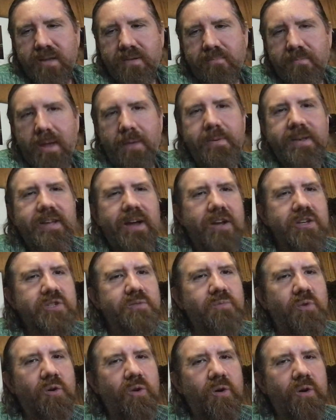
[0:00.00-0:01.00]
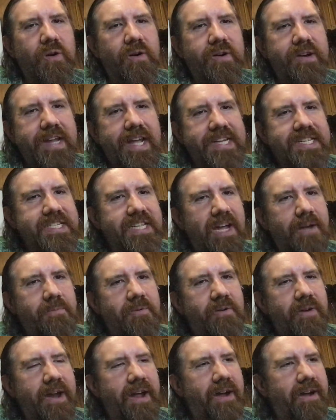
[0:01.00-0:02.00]
Maybe talk some more next time
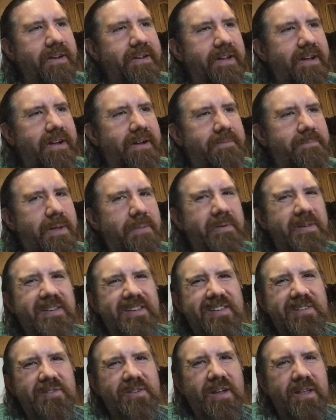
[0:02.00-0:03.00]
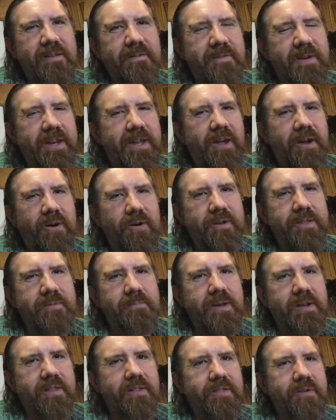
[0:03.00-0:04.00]
around. Maybe do another video in the
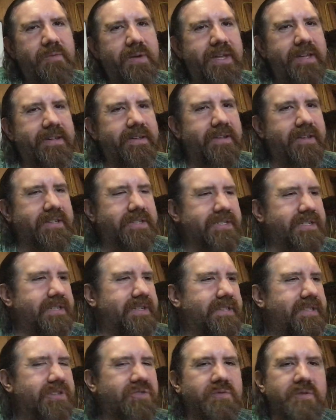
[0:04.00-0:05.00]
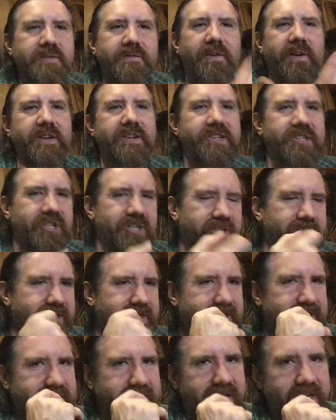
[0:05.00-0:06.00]
middle of the week because this was fun to just
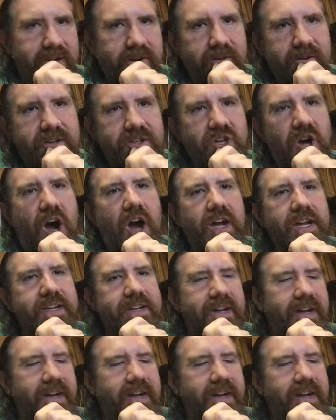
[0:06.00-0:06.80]
sit here and talk.